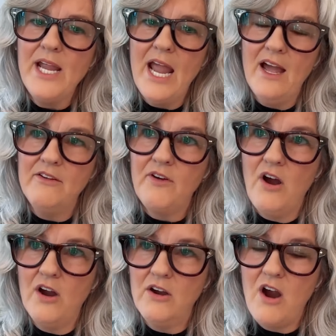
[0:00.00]
And then we
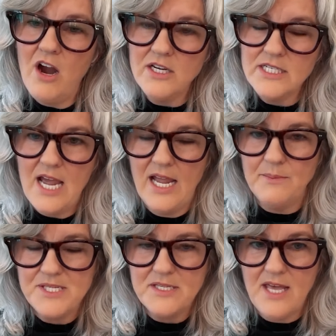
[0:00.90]
have our heart
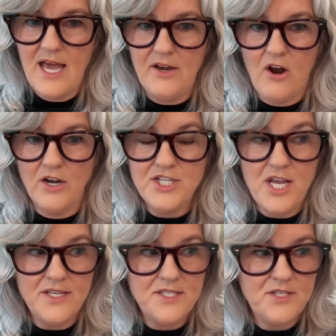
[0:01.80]
types that
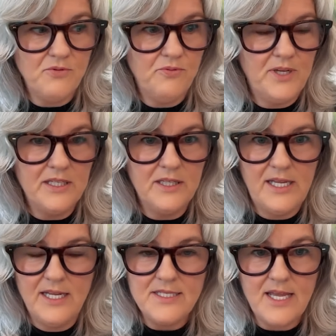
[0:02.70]
are just
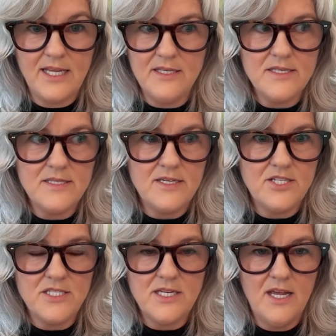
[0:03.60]
really, it's like
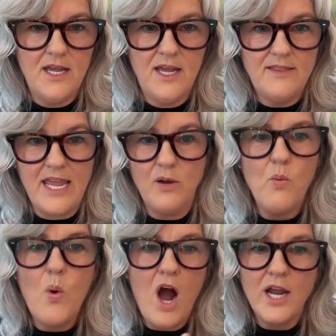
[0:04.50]
this, just
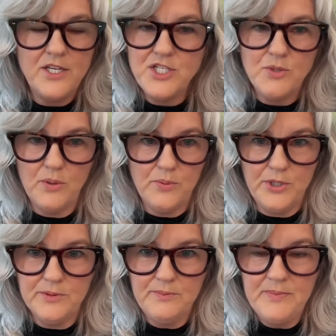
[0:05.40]
they can walk into
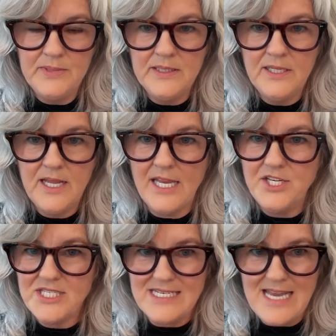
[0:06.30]
a room
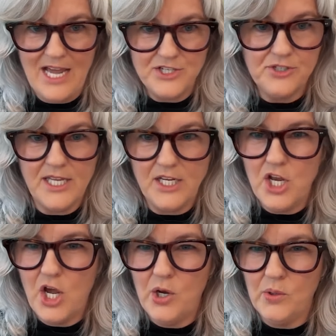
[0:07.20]
and just
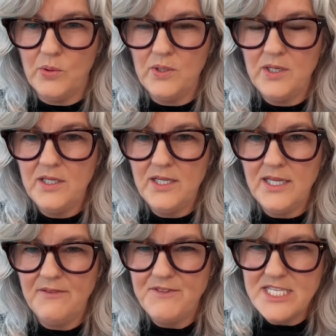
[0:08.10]
naturally know
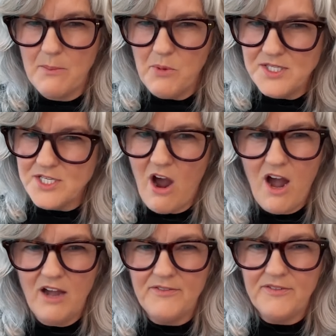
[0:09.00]
if
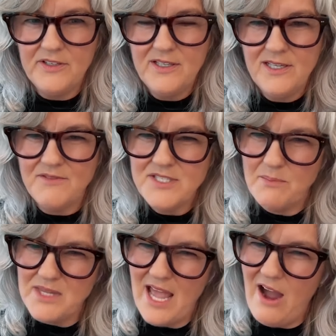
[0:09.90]
someone's off,
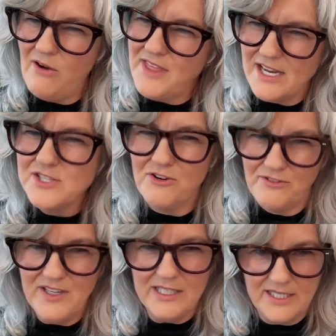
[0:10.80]
if some, how
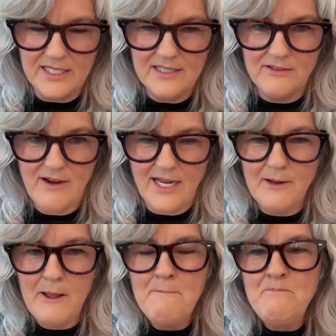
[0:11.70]
things are feeling,
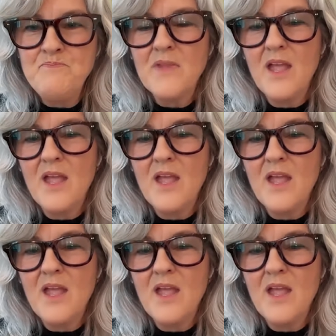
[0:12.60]
right?